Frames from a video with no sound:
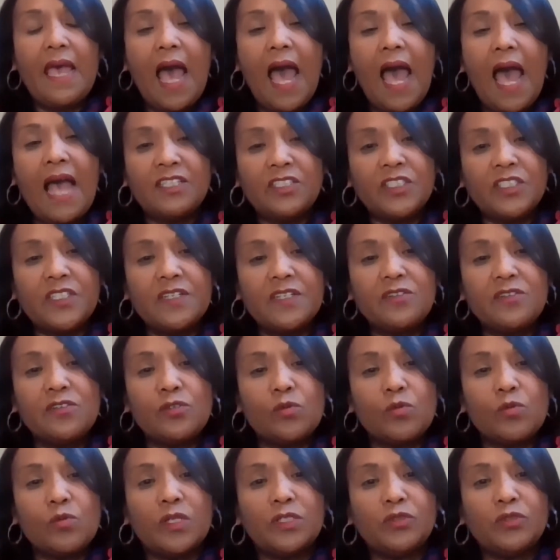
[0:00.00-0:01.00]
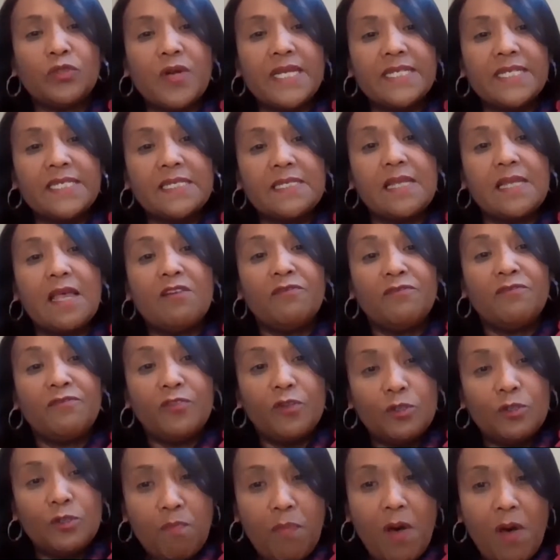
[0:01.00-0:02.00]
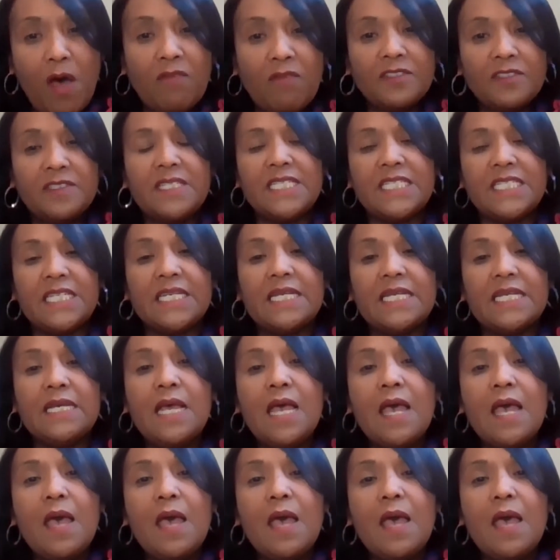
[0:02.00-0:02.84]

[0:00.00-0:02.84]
actions to address food poverty